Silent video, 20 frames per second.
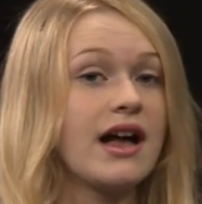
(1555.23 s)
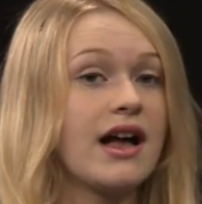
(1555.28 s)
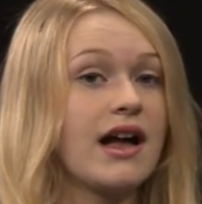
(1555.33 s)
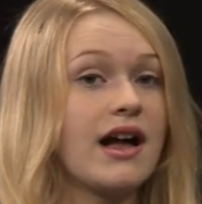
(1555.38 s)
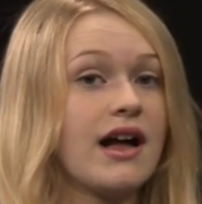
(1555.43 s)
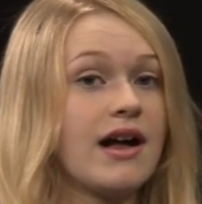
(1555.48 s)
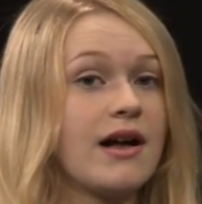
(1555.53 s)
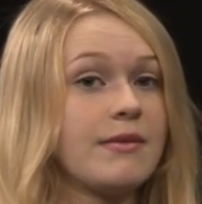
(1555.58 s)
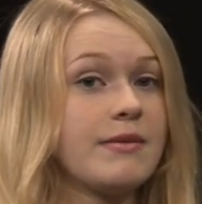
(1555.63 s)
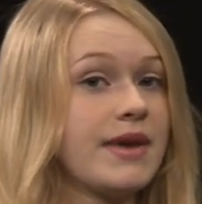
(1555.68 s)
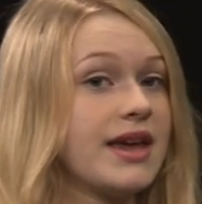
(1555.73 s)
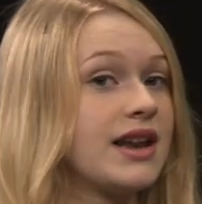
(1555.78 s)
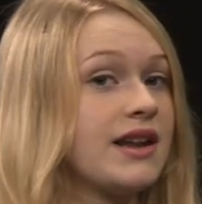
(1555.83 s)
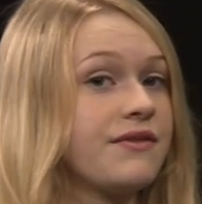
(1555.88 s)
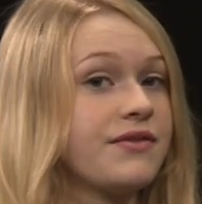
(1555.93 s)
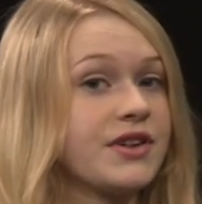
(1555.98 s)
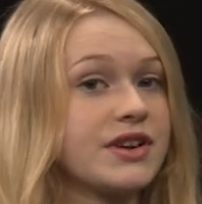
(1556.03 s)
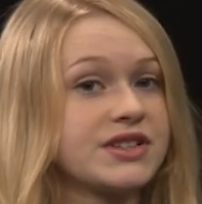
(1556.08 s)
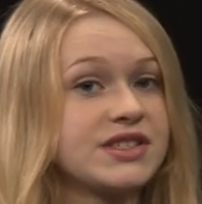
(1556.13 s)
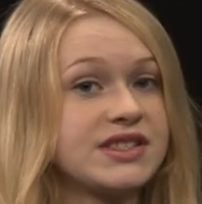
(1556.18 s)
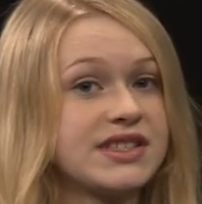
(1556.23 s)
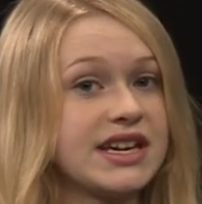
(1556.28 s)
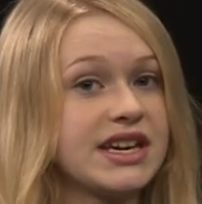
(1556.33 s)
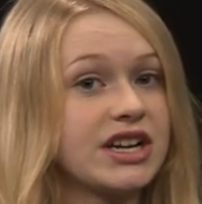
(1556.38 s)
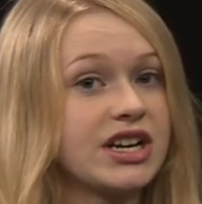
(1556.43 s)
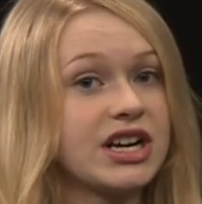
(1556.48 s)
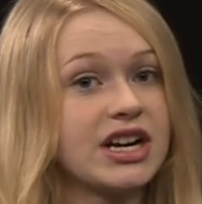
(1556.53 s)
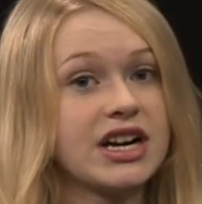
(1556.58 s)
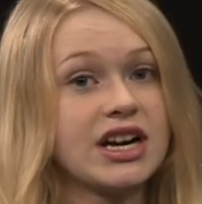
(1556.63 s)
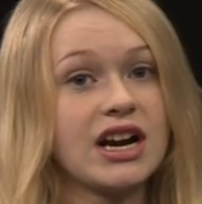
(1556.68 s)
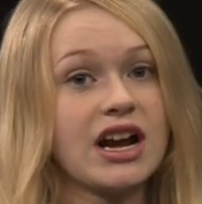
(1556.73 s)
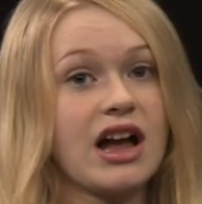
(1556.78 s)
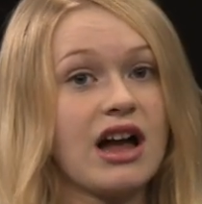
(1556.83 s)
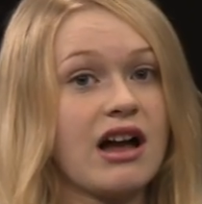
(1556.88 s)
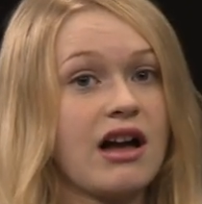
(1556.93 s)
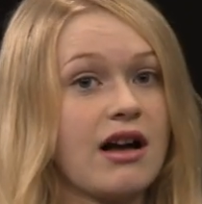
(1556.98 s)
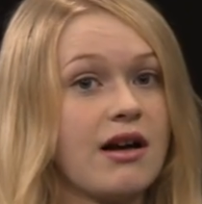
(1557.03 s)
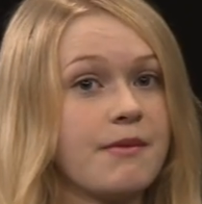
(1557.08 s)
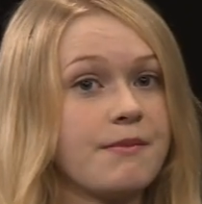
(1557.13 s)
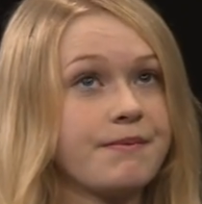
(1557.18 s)
And if there's theater,
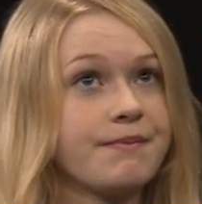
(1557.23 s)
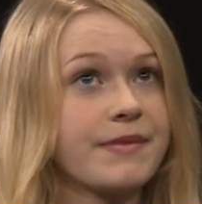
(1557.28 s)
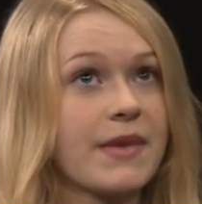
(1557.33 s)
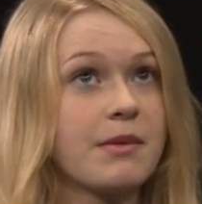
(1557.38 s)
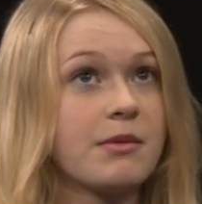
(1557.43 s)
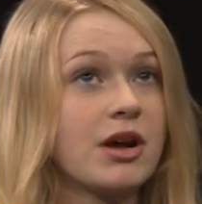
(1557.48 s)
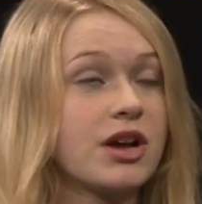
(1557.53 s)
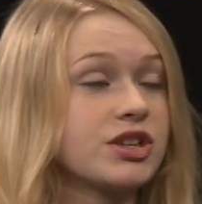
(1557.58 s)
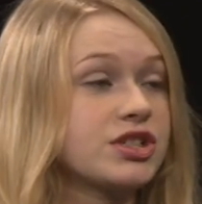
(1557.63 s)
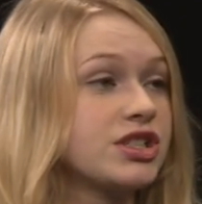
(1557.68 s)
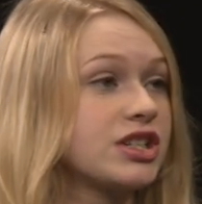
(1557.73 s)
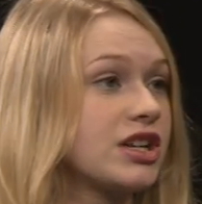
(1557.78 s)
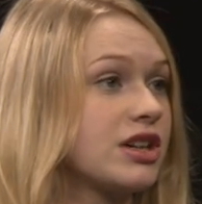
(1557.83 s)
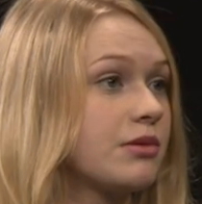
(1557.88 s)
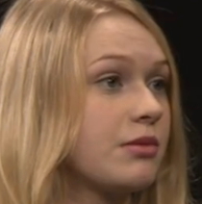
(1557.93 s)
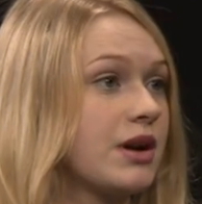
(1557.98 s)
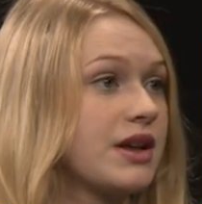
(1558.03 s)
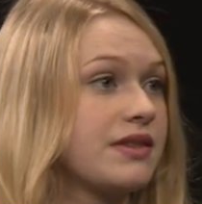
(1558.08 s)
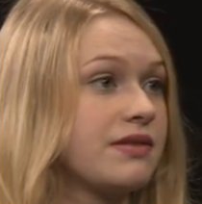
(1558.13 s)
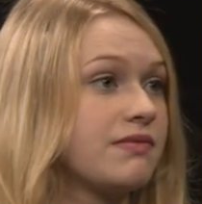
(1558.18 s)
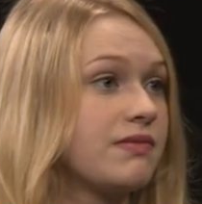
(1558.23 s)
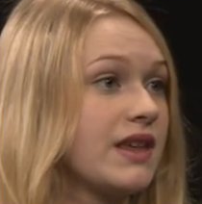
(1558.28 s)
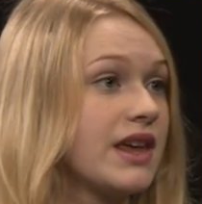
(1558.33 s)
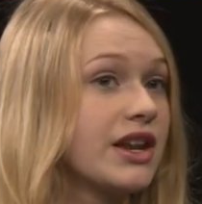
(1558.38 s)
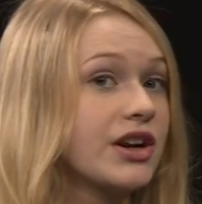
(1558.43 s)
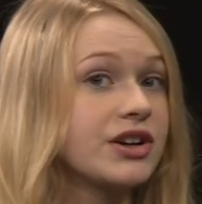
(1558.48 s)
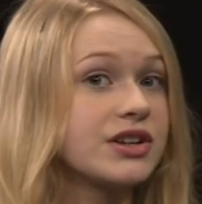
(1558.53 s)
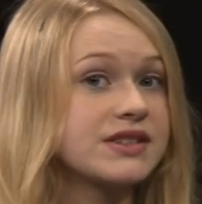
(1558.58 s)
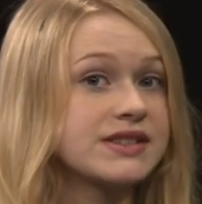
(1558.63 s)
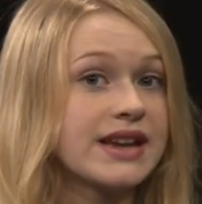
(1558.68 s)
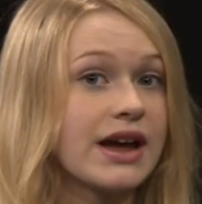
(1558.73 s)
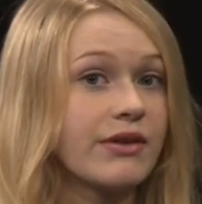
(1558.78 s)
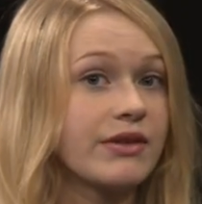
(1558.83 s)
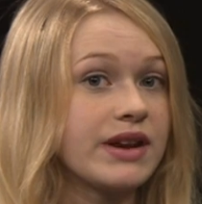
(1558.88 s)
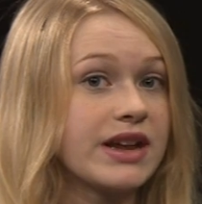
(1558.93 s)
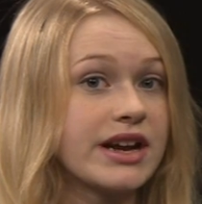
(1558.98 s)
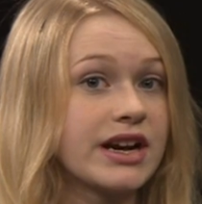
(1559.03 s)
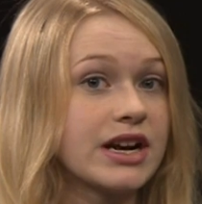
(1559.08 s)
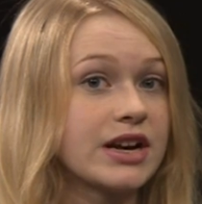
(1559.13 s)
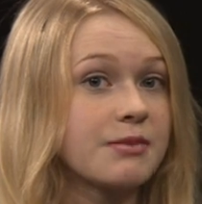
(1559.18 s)
I'm not sure what theater is down
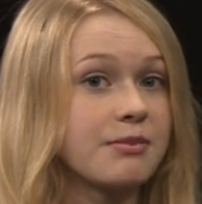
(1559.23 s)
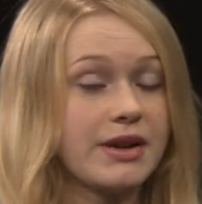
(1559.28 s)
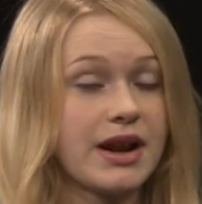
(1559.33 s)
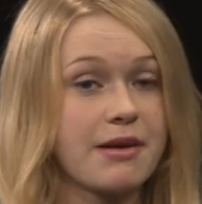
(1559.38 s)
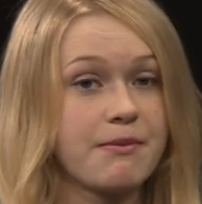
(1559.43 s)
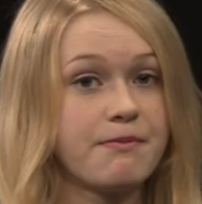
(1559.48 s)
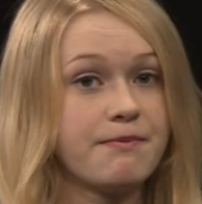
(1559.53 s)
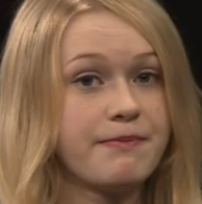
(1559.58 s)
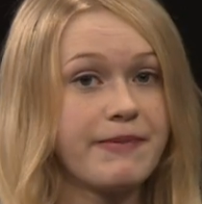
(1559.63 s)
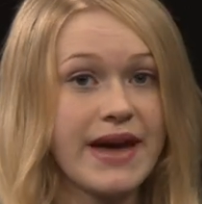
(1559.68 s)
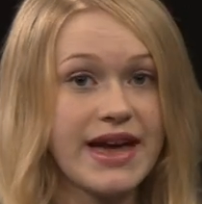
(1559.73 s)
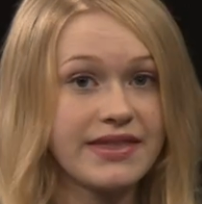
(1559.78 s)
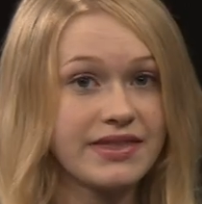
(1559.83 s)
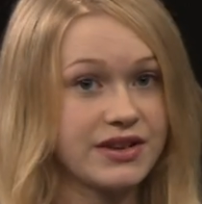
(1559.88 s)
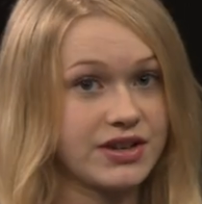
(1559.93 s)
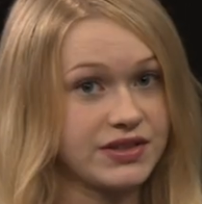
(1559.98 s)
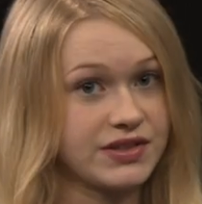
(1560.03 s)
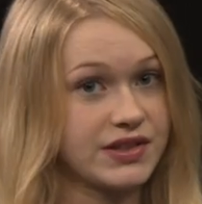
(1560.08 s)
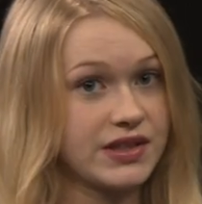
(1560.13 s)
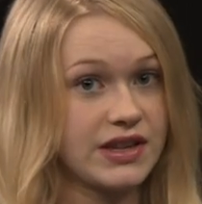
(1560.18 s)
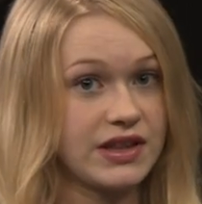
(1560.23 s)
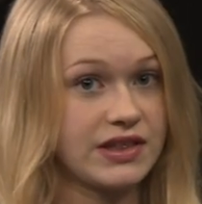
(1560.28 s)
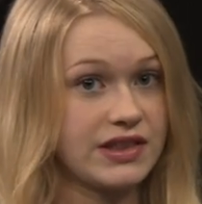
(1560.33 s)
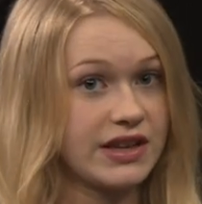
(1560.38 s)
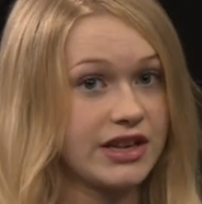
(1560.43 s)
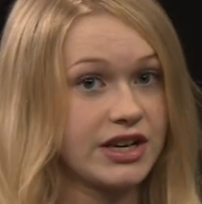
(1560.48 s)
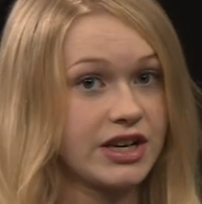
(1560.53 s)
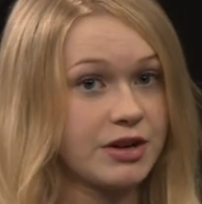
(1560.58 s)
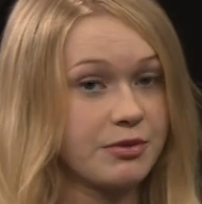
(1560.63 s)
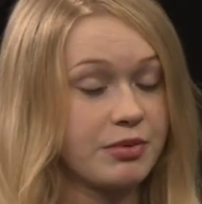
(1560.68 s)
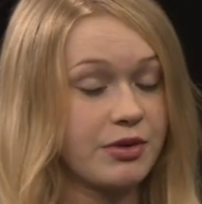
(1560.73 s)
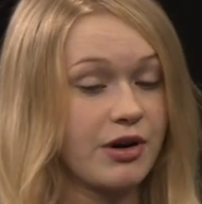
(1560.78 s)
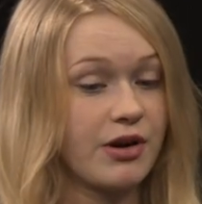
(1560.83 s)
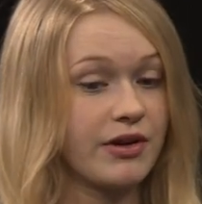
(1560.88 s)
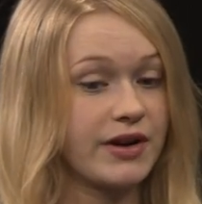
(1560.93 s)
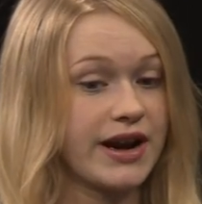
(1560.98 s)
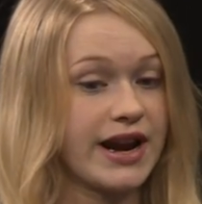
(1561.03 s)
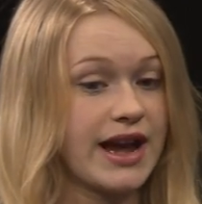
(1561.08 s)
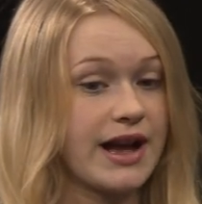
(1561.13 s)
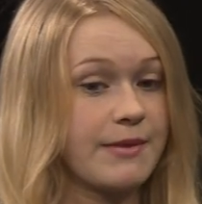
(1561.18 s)
here, but I bet there's a good theater
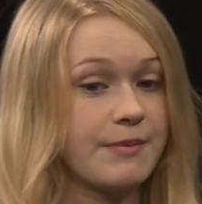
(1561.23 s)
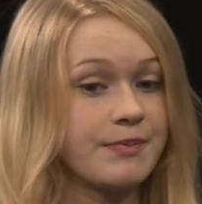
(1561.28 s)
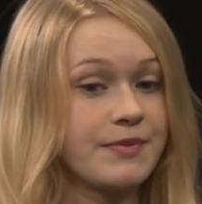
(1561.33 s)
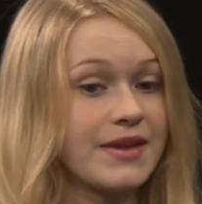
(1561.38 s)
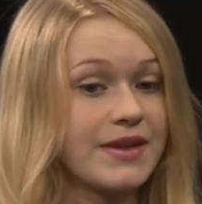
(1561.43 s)
program.